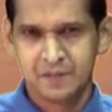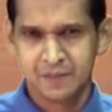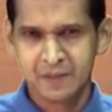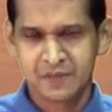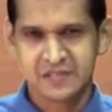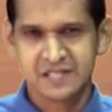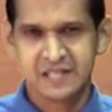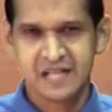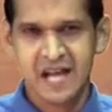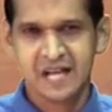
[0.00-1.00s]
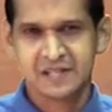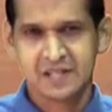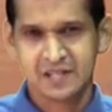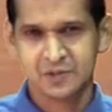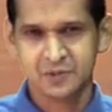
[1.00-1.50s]
preposition at
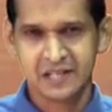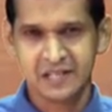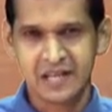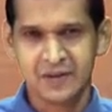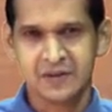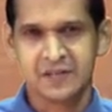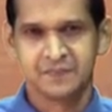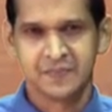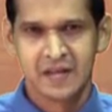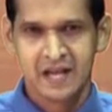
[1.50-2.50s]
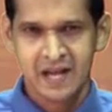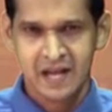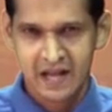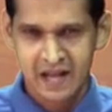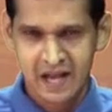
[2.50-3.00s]
to denote
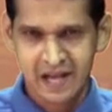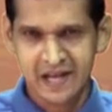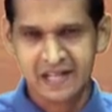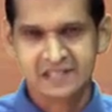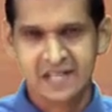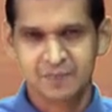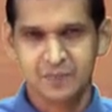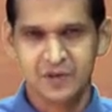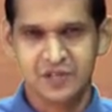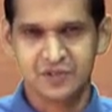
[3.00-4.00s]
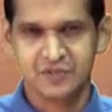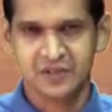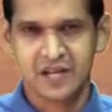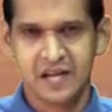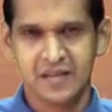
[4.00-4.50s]
an exact point of
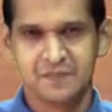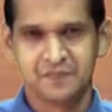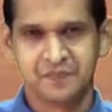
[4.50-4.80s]
time.